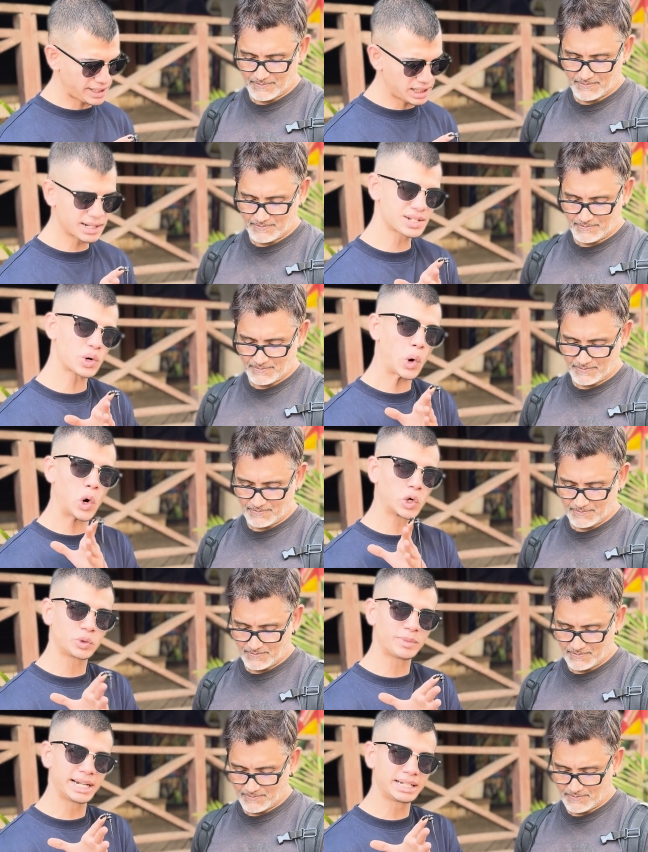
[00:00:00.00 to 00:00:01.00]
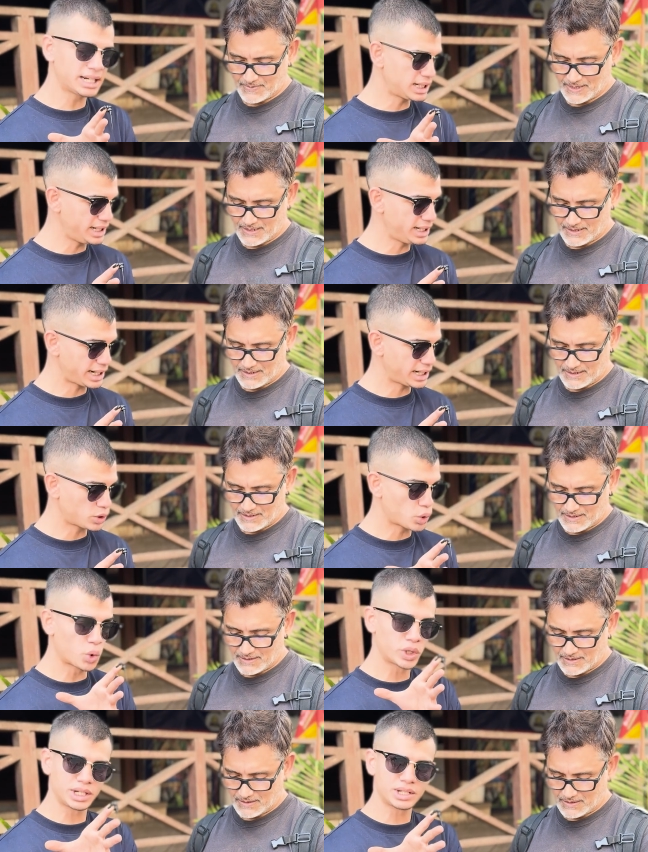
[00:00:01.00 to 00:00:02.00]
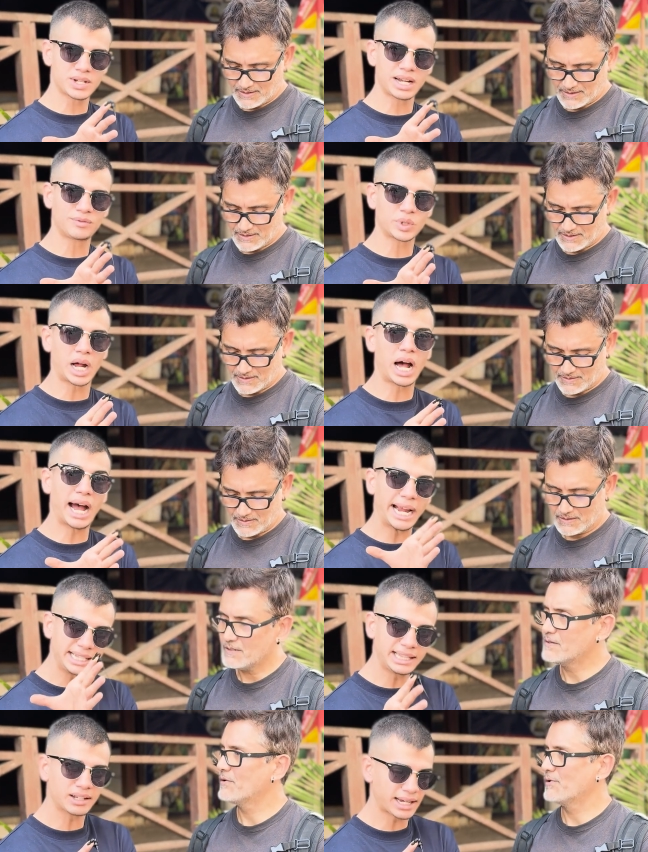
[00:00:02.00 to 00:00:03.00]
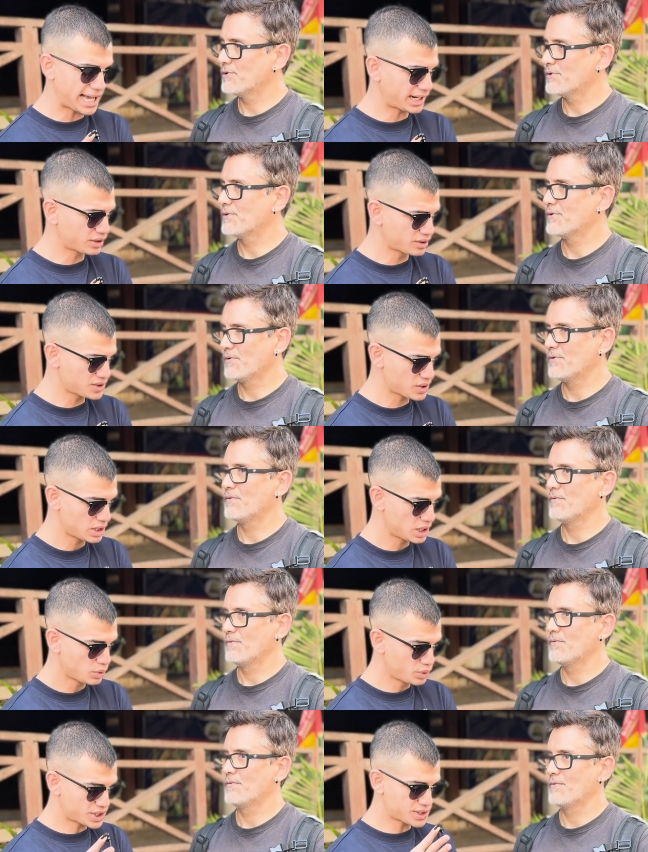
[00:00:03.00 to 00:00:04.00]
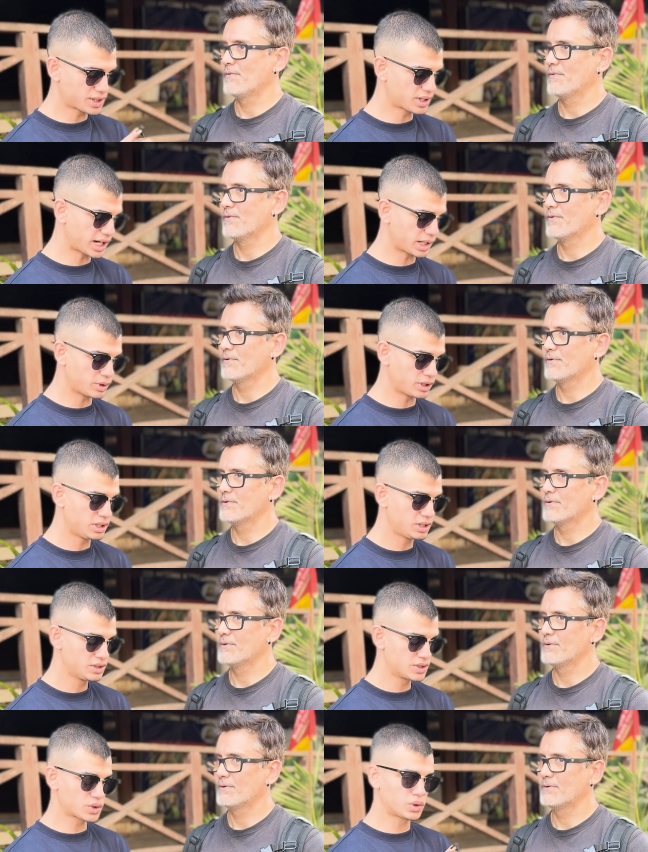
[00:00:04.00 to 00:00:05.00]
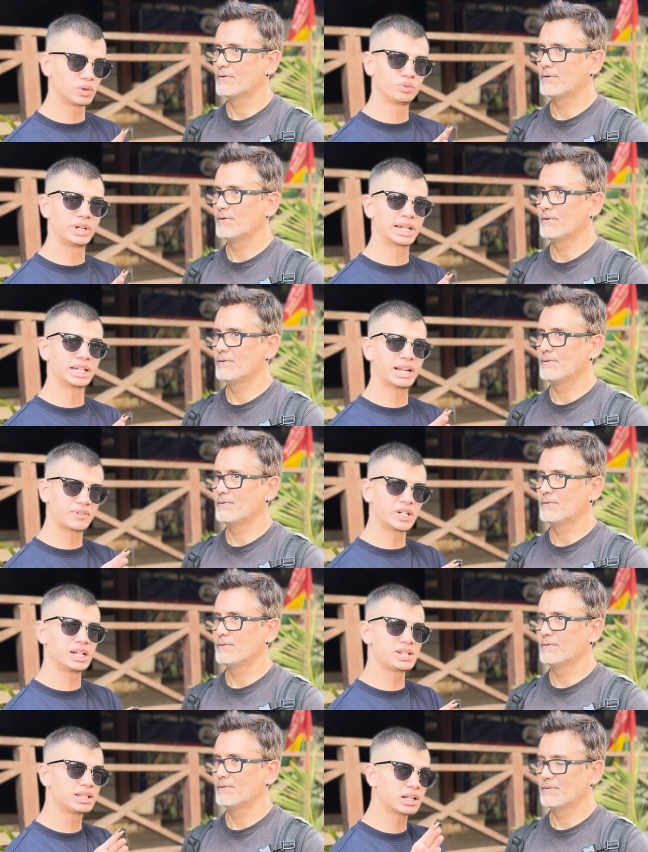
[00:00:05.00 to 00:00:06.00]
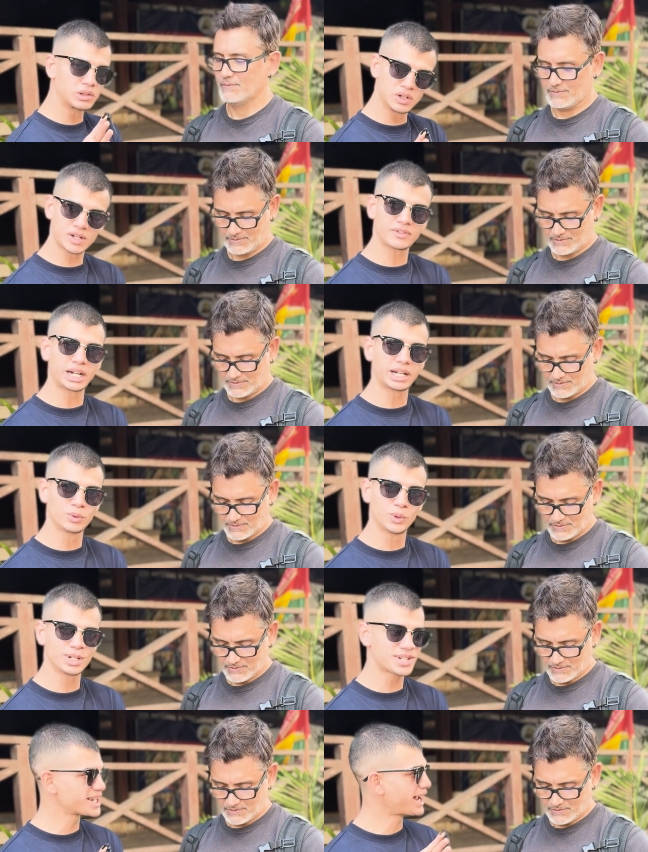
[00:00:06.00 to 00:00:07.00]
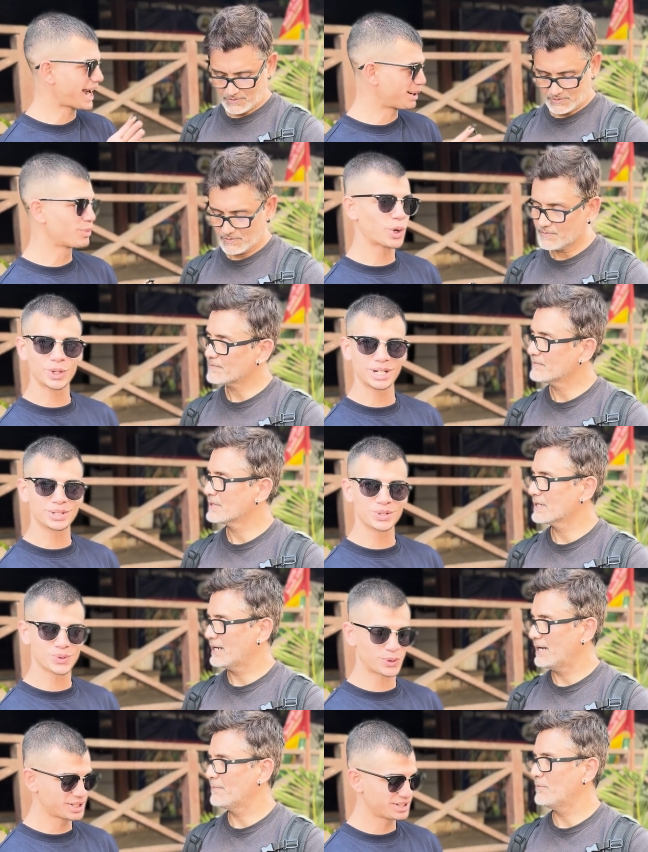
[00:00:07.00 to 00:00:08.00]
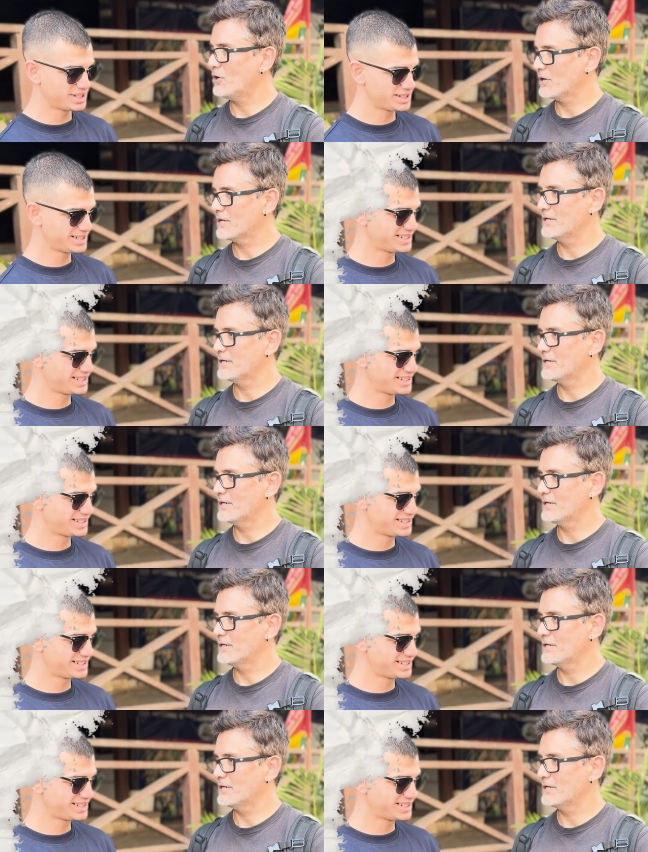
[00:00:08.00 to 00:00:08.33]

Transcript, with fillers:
Speaker 1: field has automatically encoded itself to hide the characters, which is incredible. So we can definitely see that cursive writing works and block letters work. And, block.